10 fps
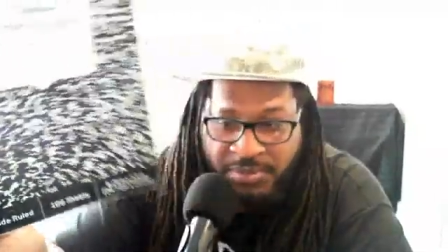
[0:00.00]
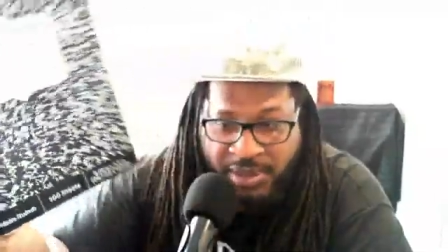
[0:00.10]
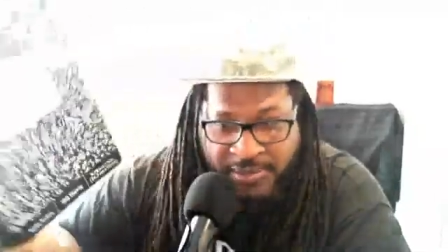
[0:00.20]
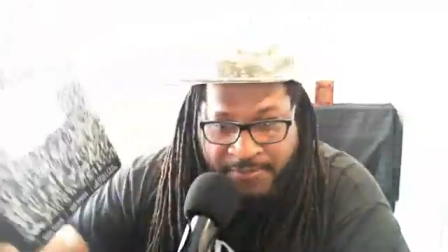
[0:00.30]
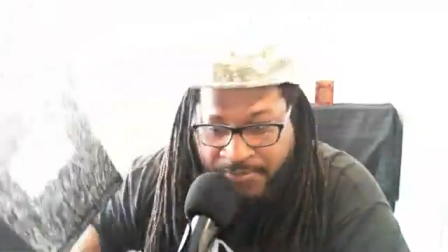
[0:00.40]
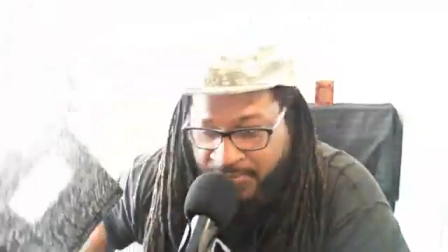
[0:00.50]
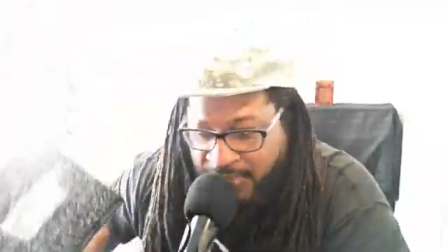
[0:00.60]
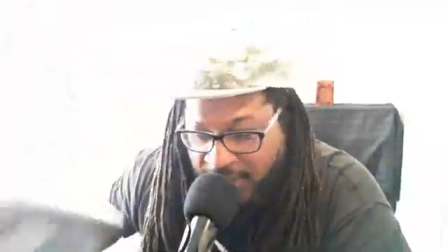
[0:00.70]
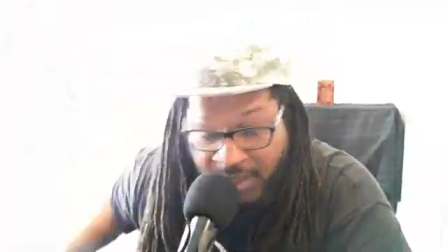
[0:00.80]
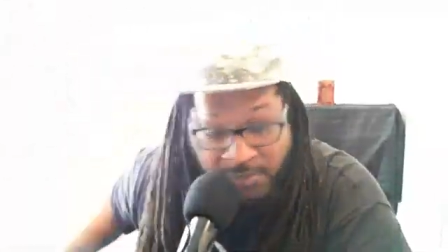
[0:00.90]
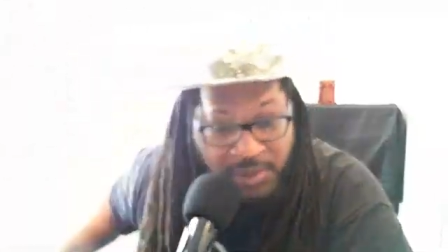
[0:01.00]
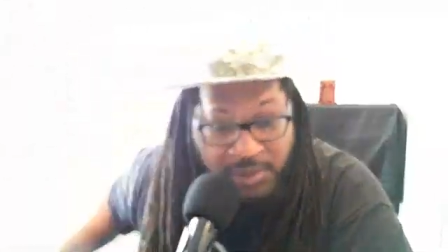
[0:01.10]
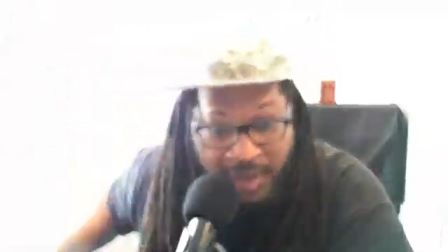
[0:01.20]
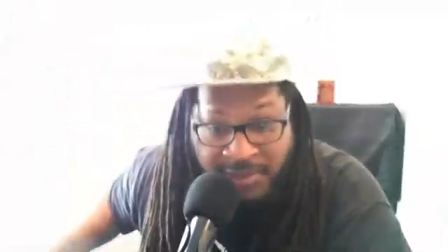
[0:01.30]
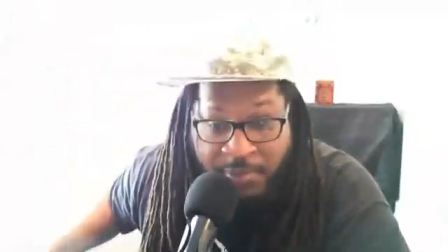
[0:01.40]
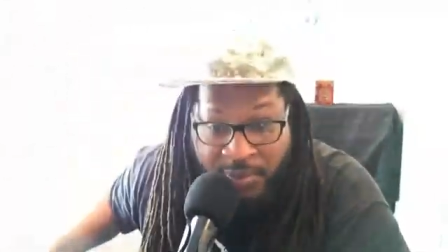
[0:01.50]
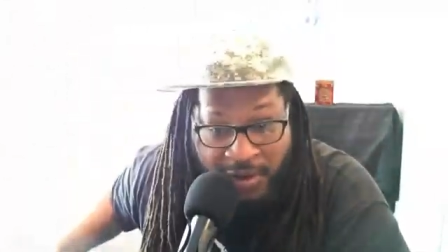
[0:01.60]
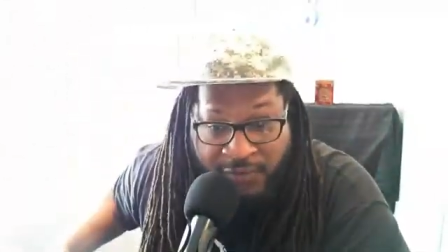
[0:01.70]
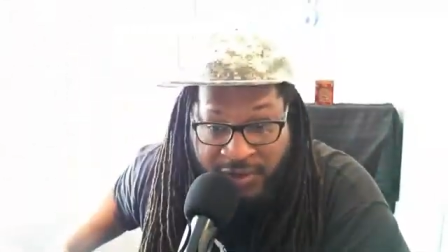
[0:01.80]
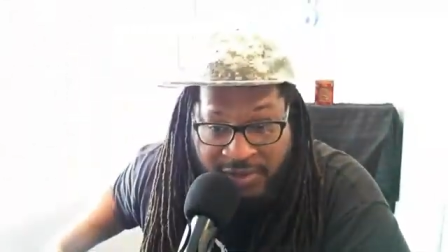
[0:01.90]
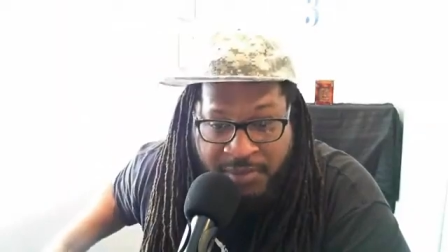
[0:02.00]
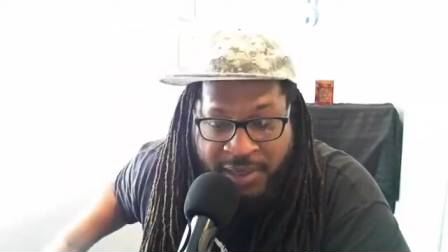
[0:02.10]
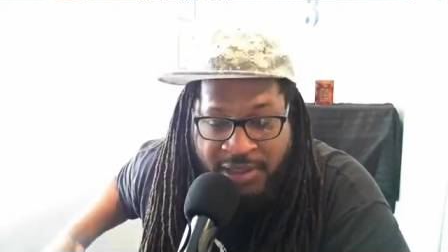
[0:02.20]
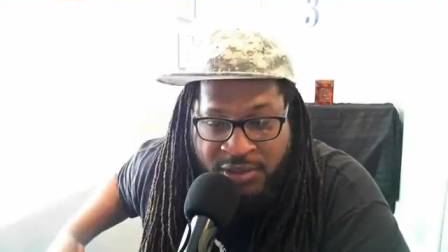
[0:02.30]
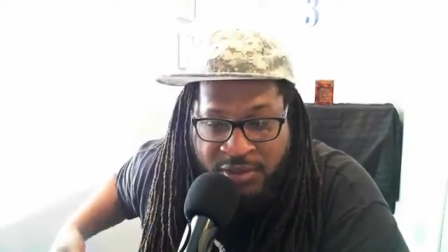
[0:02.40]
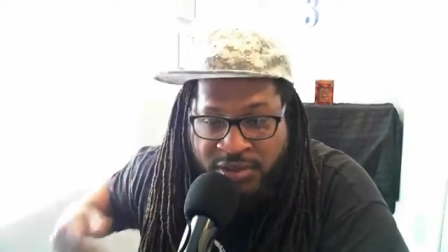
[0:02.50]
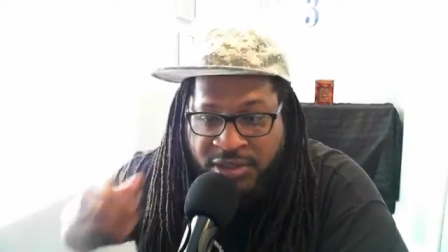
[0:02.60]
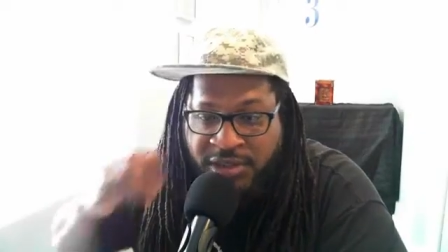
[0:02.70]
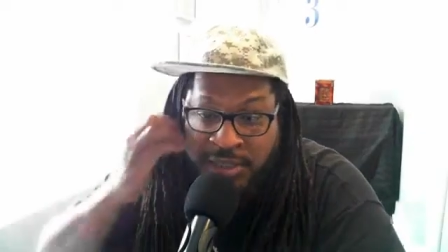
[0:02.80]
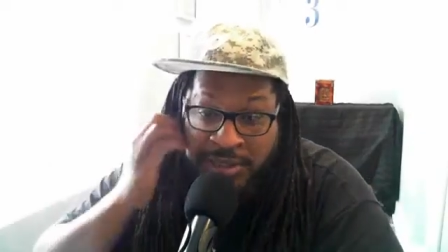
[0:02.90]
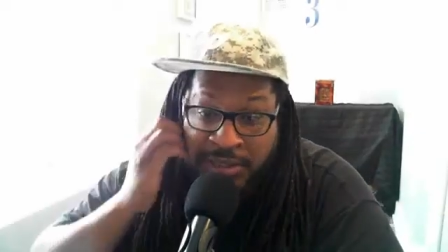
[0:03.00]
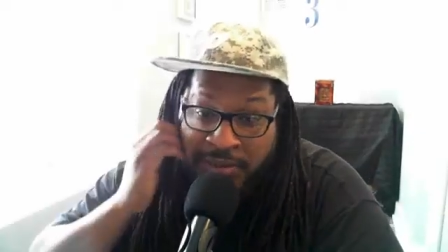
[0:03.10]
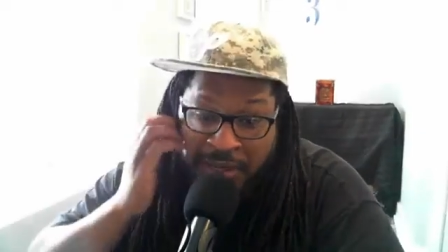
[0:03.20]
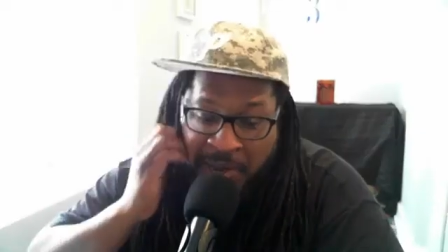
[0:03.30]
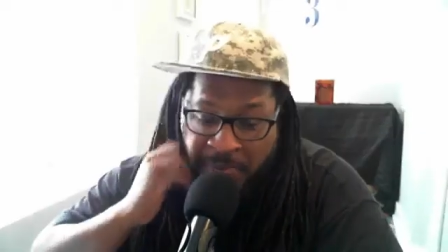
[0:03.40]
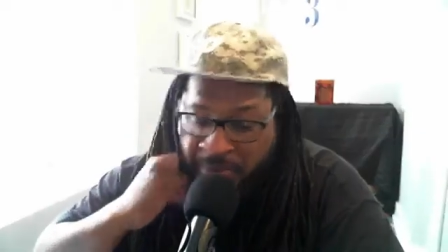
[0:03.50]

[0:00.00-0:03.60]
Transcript: but it's up to you. That's a preference, but I do suggest that you get a